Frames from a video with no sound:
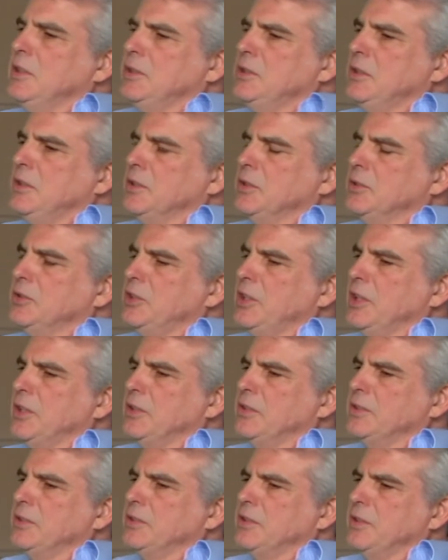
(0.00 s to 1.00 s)
you know,
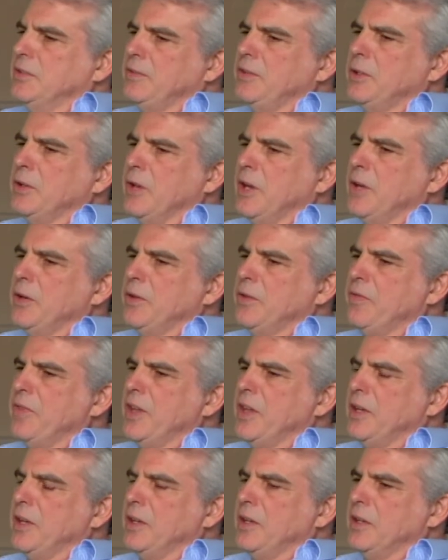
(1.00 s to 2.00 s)
shares. If you're out of
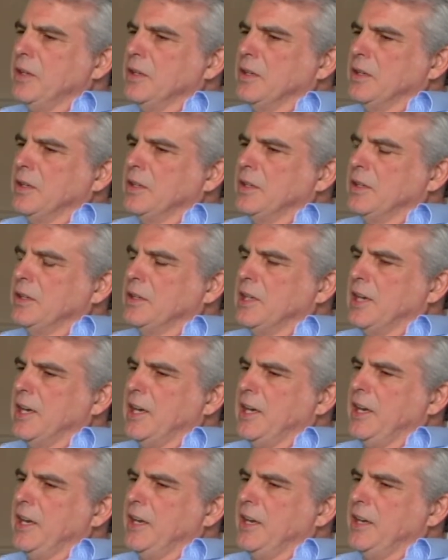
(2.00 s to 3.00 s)
the
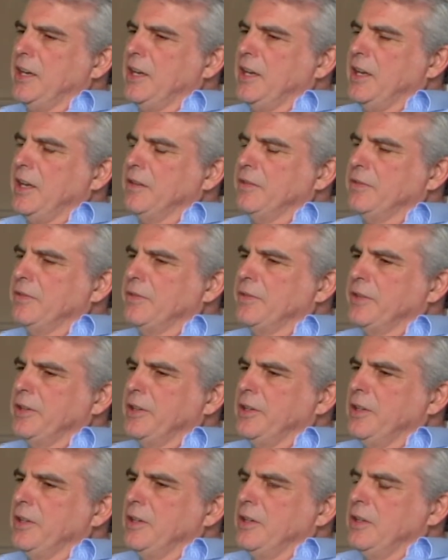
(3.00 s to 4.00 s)
IAF,
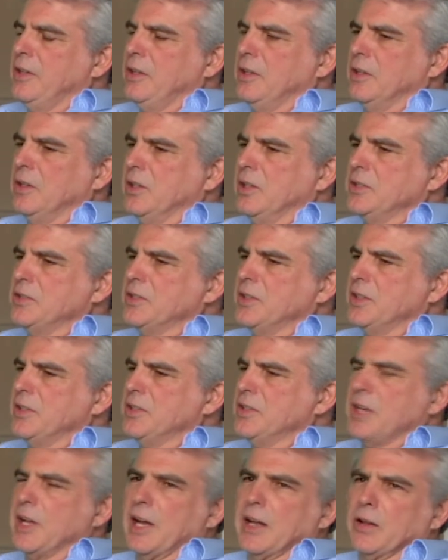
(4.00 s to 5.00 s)
Alinsky
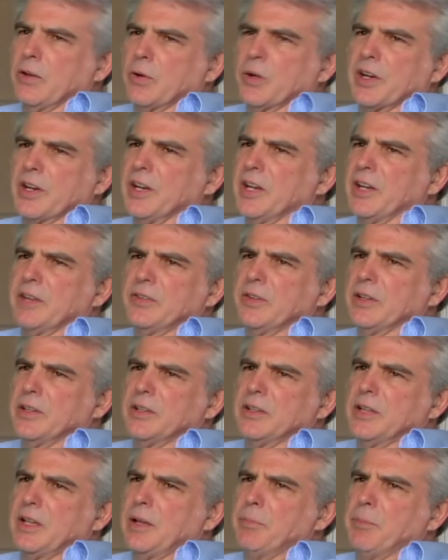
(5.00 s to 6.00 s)
style organizing,
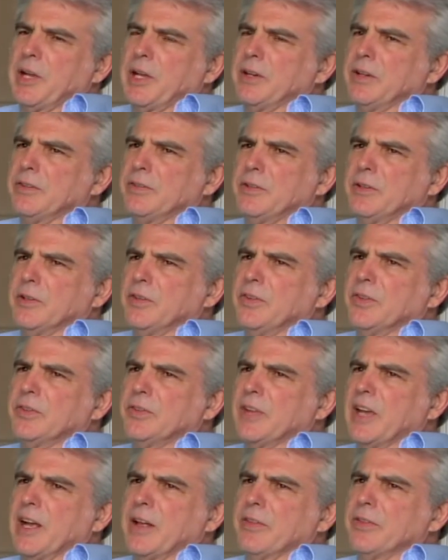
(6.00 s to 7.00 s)
it doesn't matter if you're in the
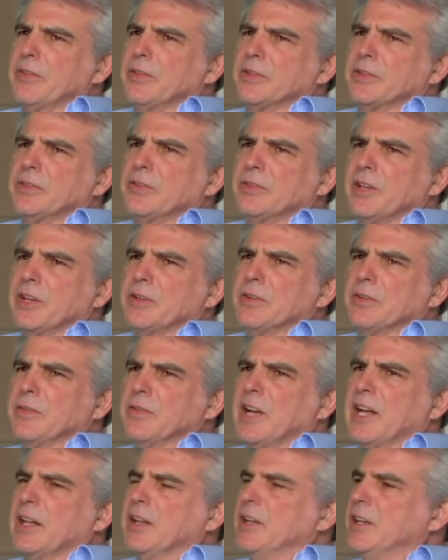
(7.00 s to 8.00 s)
South or Central
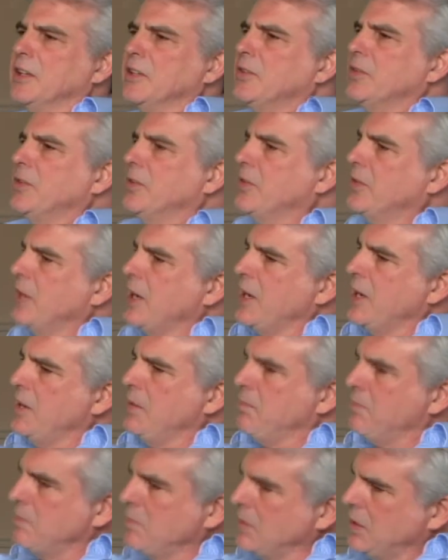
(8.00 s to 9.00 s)
Valley, it's the
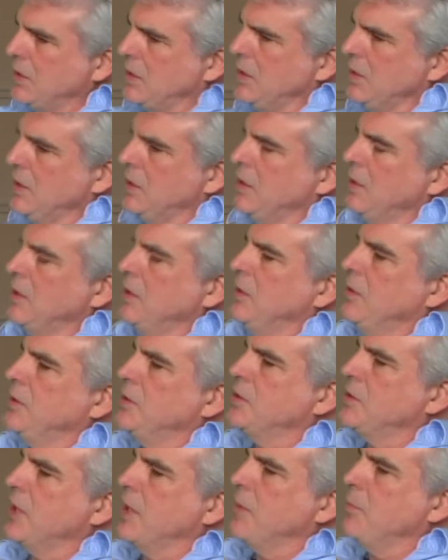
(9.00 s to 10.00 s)

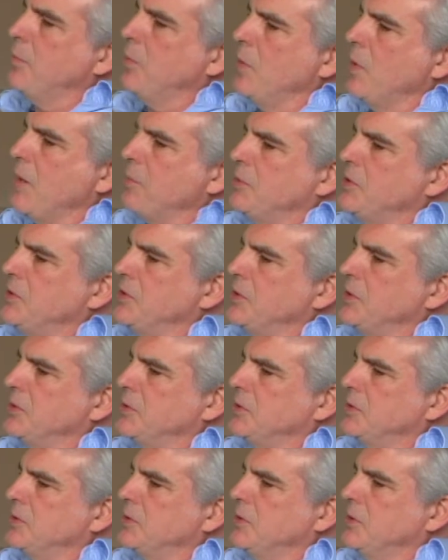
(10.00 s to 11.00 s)
same
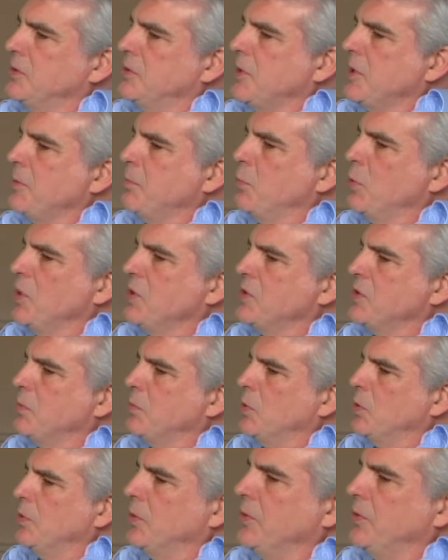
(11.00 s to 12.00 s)
premises, same
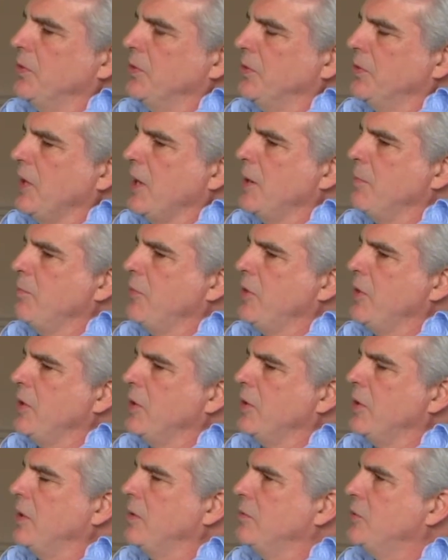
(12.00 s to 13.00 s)
principles, the same
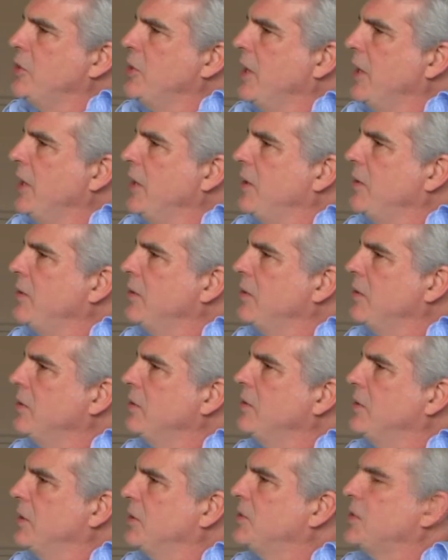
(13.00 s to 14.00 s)
theory of change,
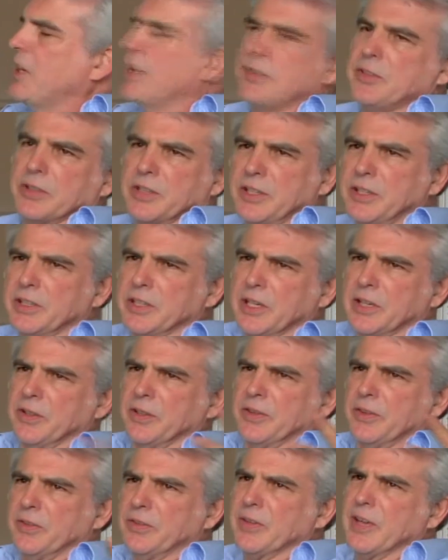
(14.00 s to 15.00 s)
etc. You go
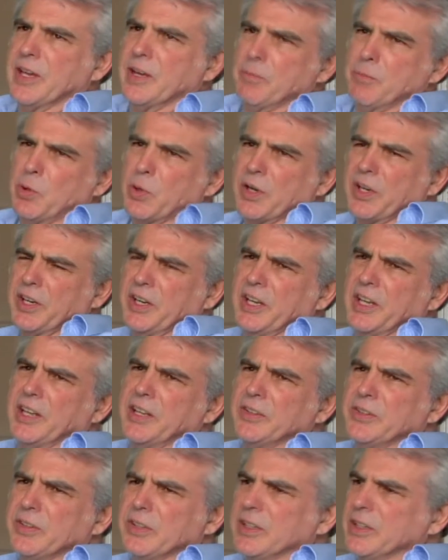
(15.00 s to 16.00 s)
to the same
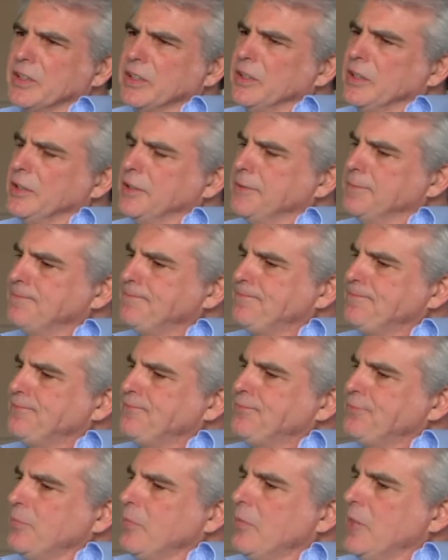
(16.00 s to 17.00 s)
organizing
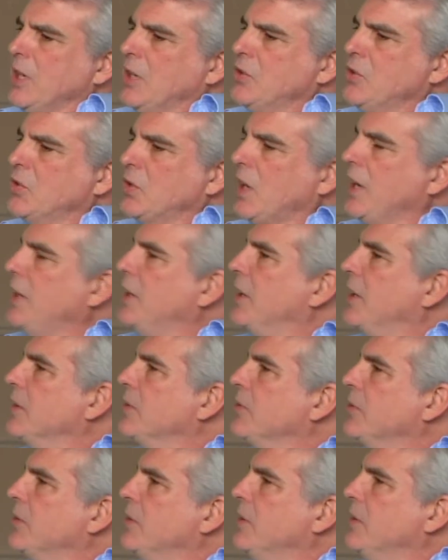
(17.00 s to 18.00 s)

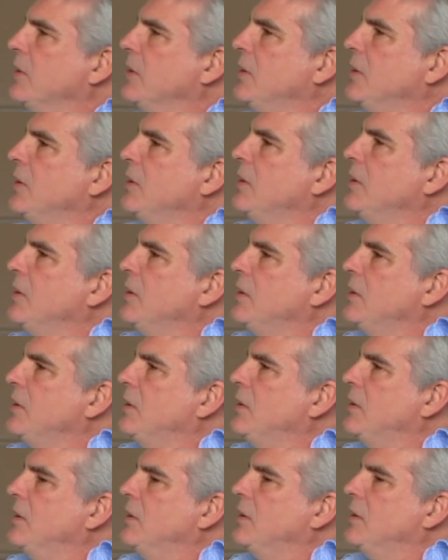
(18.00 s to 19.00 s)
trainings.
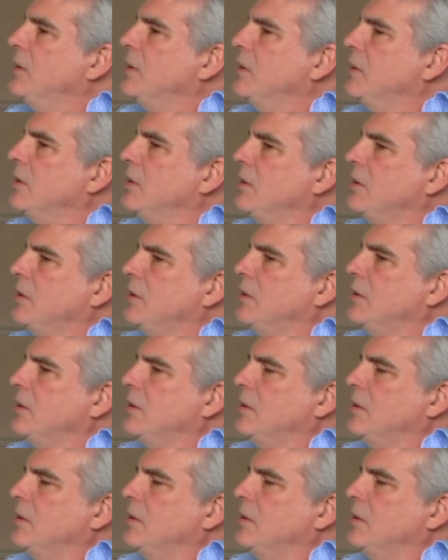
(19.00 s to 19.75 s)
And you